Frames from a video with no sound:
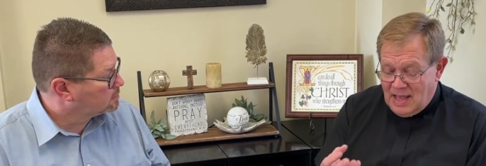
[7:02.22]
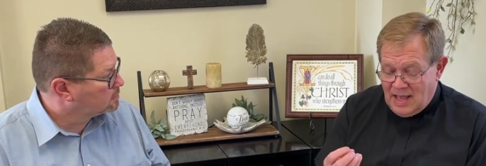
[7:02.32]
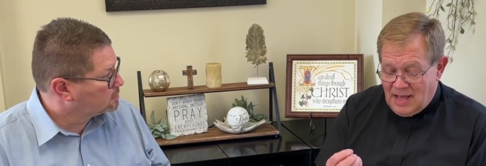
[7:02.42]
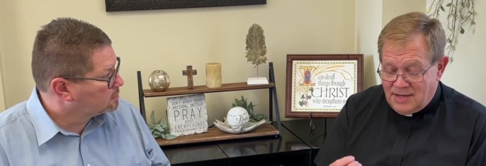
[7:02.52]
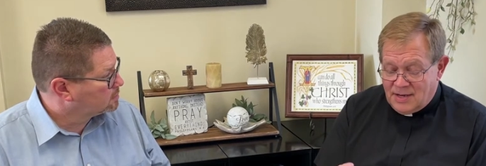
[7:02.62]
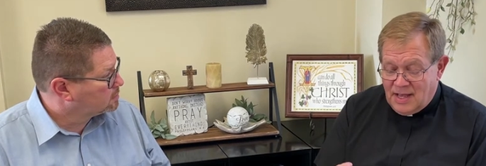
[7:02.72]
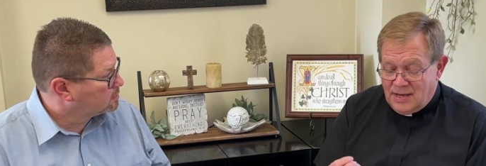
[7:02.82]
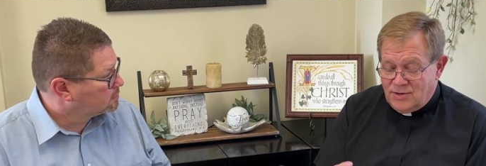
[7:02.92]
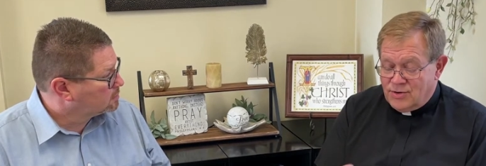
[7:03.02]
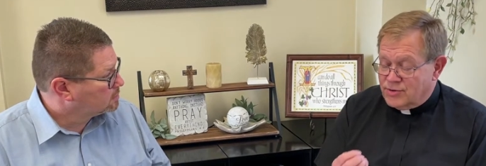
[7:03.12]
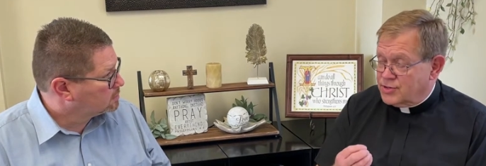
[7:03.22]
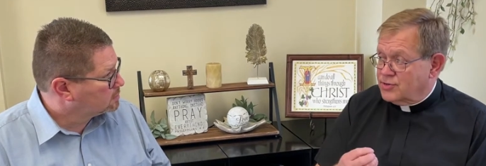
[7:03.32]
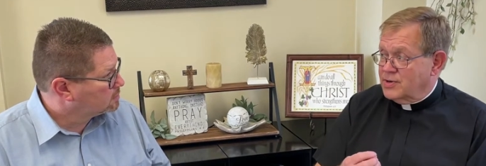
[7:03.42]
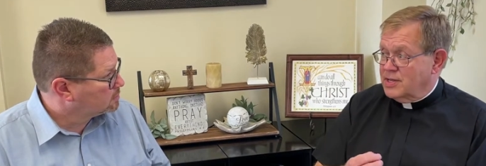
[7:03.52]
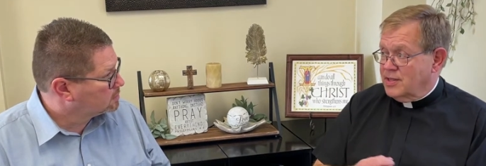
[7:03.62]
Speaker 1: and and
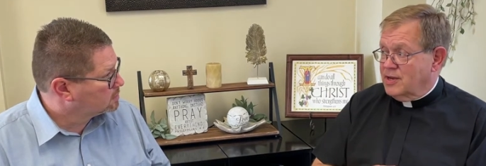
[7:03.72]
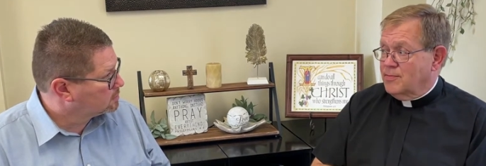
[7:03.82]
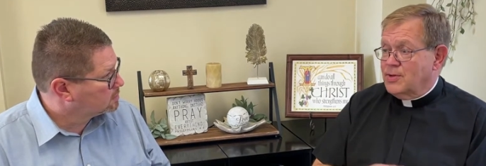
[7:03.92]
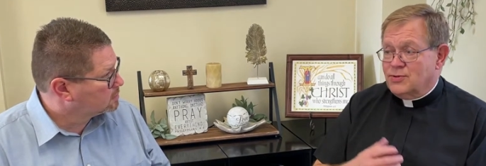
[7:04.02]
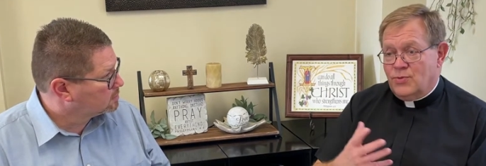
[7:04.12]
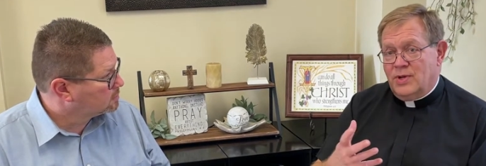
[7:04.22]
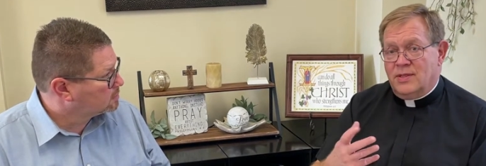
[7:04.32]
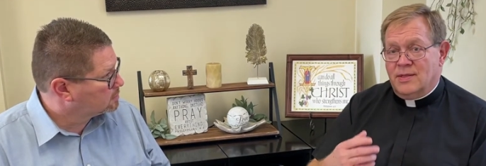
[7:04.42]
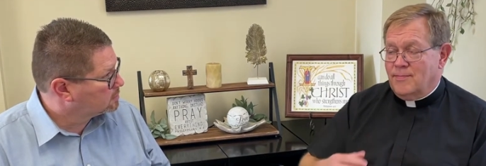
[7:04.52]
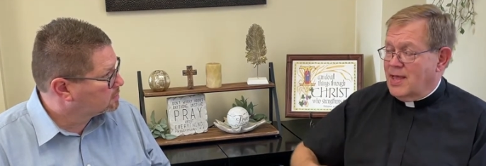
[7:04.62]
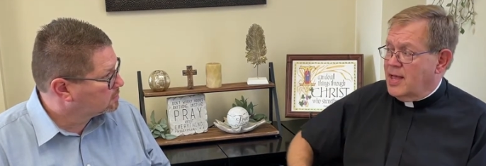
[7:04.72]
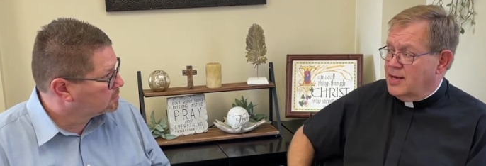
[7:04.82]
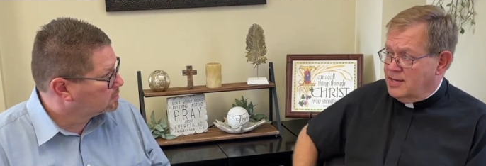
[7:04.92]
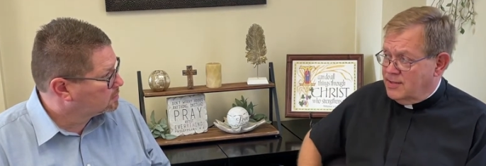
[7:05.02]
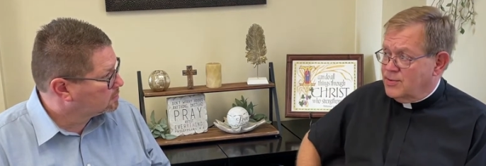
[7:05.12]
nurturing there between the
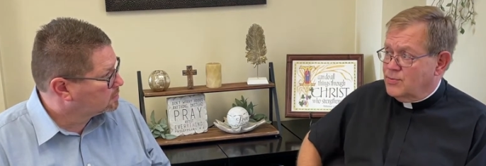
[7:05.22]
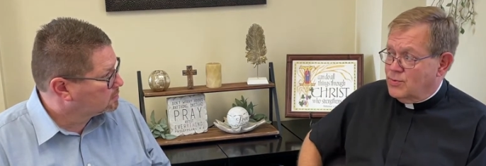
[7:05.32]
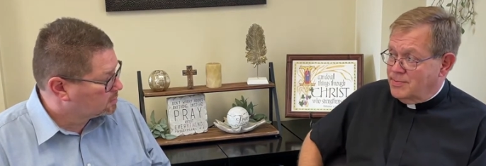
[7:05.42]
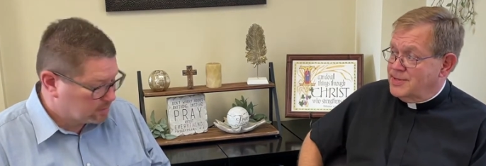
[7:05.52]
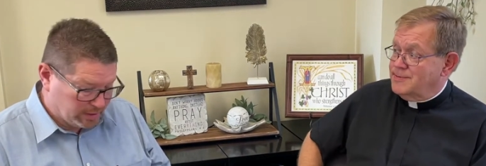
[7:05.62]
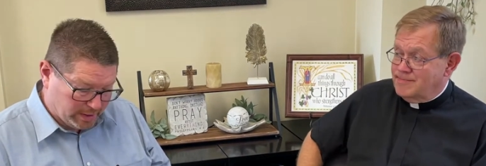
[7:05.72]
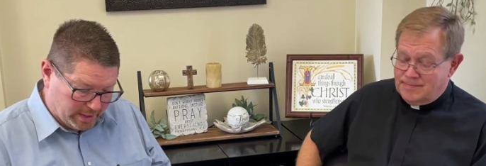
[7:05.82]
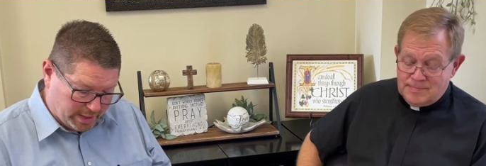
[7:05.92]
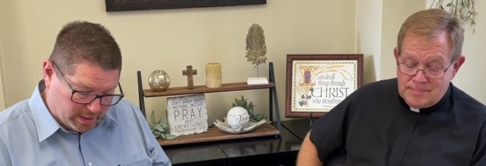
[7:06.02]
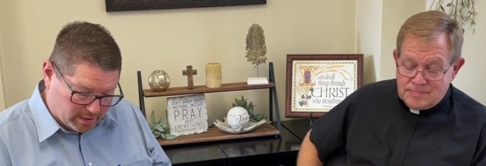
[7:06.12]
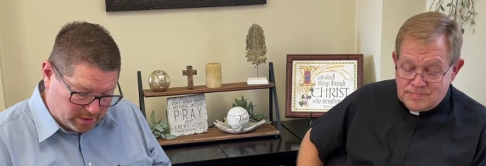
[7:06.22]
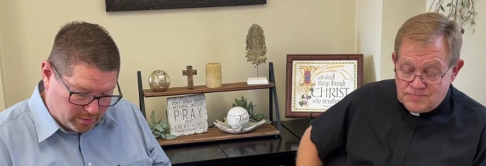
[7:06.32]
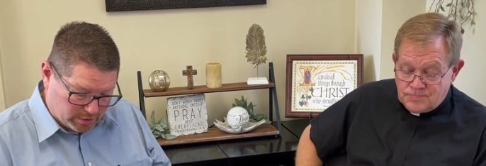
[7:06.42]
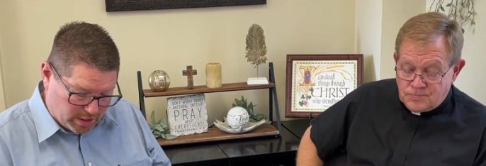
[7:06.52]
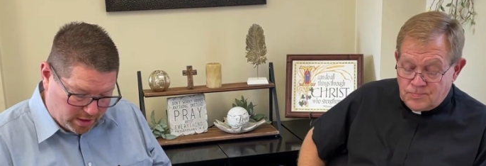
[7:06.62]
man and the woman.
Speaker 2: And
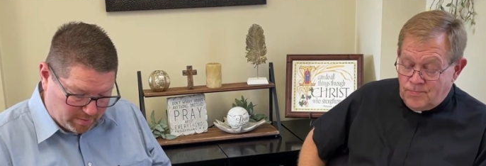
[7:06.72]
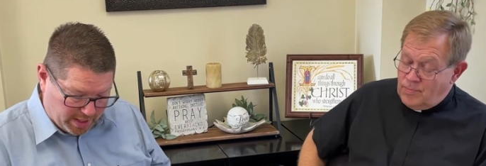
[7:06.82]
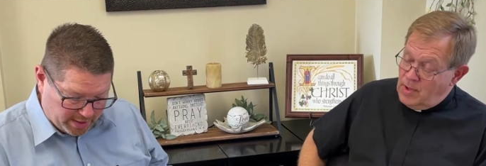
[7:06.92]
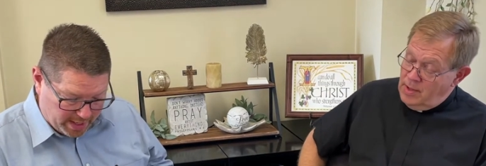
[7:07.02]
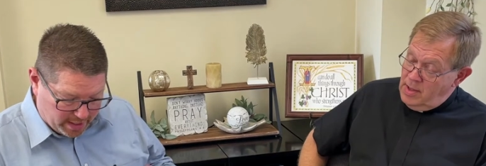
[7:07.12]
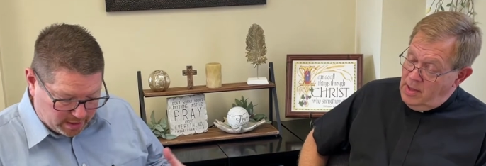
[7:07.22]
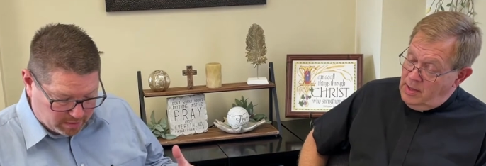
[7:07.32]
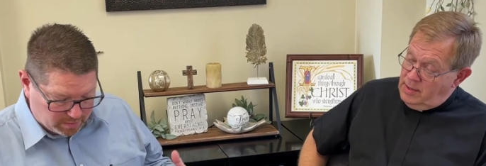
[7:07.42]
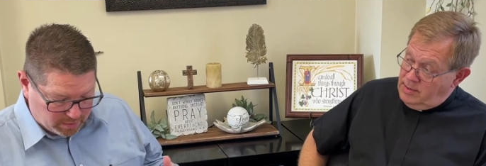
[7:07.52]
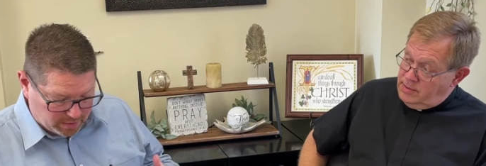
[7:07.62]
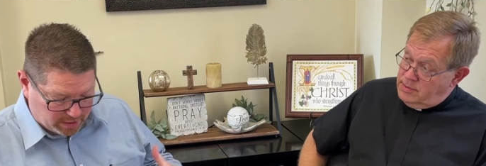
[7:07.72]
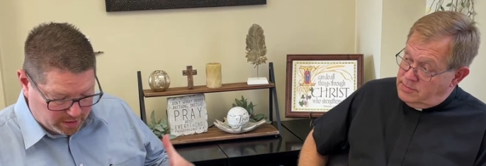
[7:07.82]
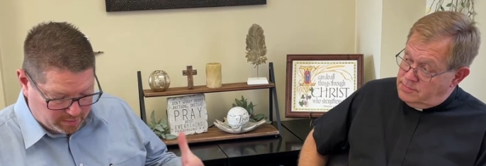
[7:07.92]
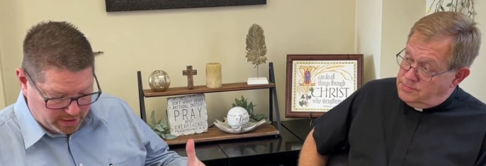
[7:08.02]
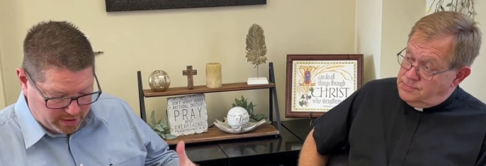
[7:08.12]
you were talking about Adam
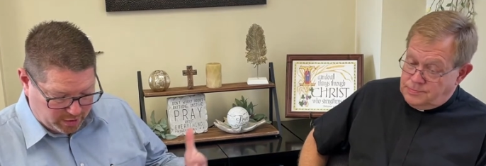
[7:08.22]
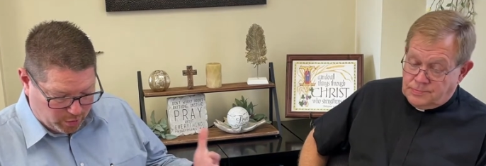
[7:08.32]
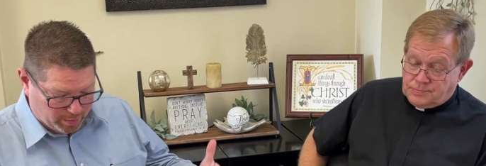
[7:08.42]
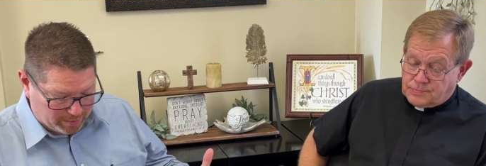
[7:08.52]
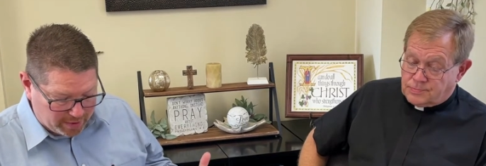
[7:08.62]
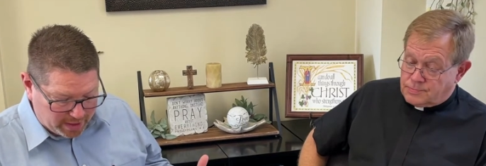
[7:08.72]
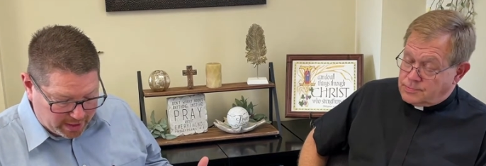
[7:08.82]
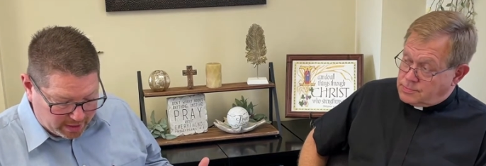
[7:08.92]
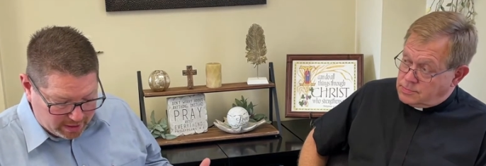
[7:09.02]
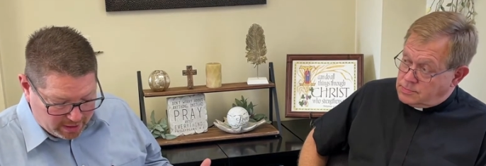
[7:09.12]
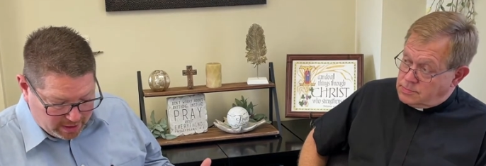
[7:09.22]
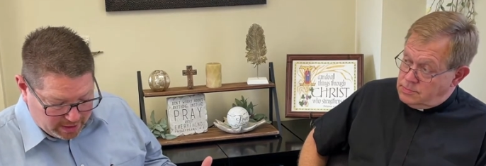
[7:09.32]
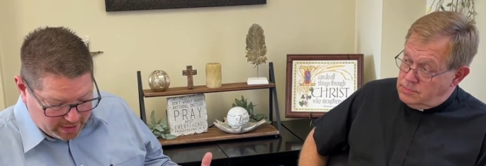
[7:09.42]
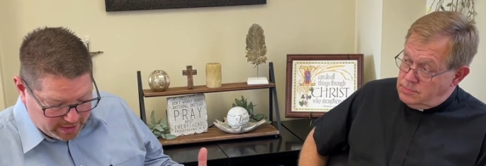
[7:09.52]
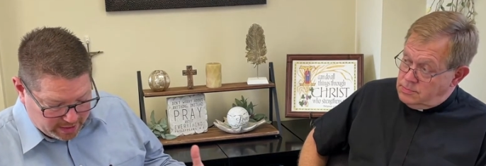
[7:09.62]
uh, being mm-hmm. human being.
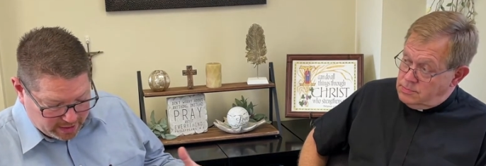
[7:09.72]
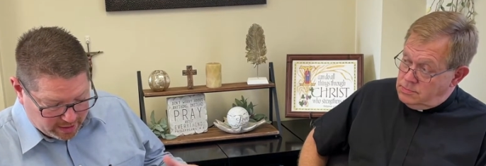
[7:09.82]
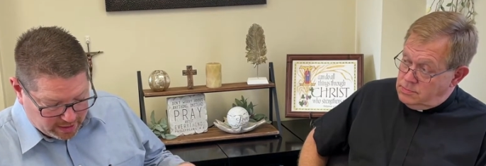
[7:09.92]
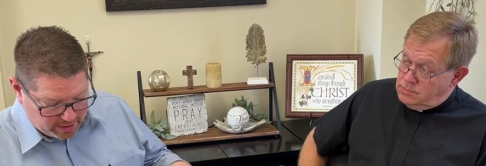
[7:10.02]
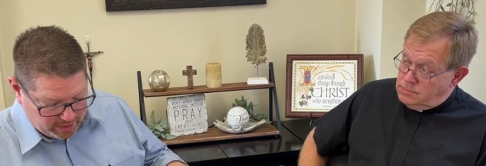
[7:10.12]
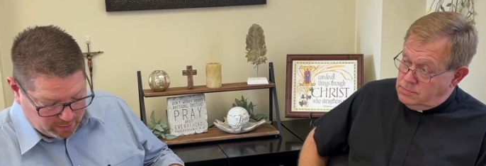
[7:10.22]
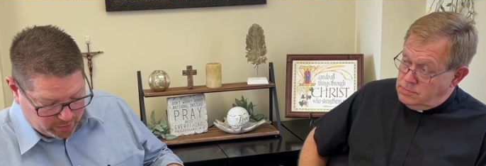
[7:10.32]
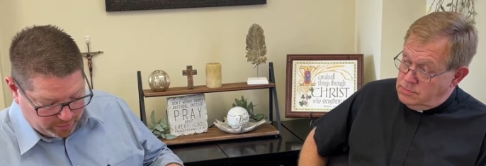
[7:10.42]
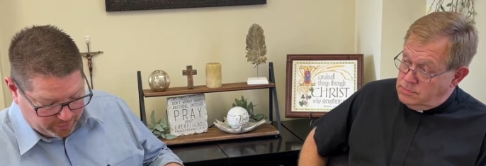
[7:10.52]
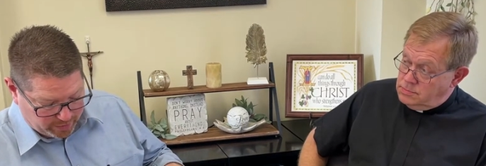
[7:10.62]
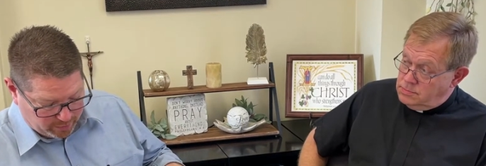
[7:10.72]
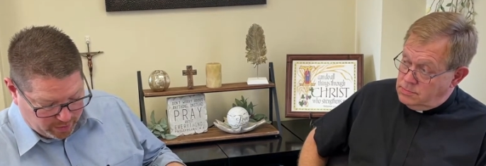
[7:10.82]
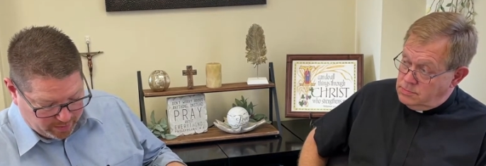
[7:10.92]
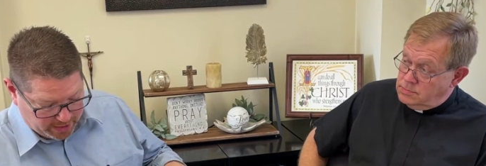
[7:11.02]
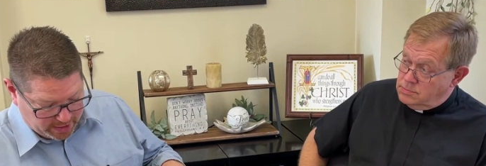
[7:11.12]
That uh, Hebrew for the
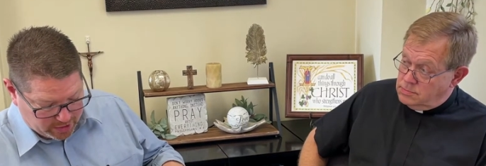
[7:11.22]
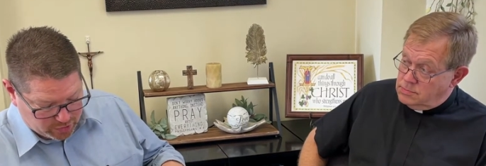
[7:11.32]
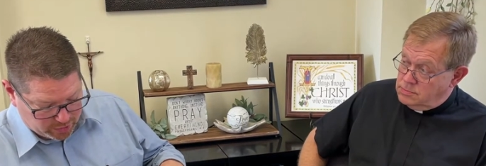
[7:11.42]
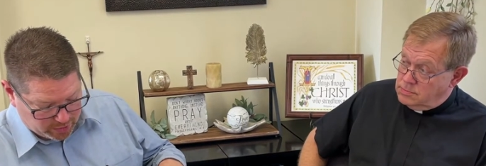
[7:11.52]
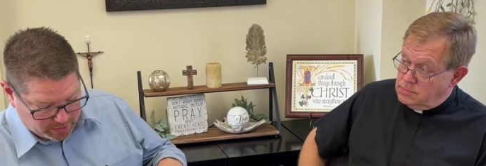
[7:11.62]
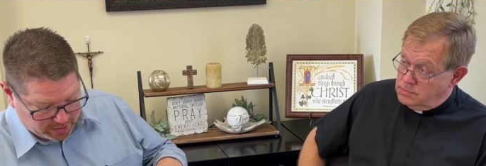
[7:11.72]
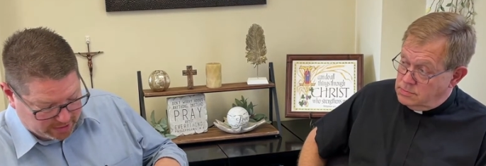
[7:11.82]
woman, Ezer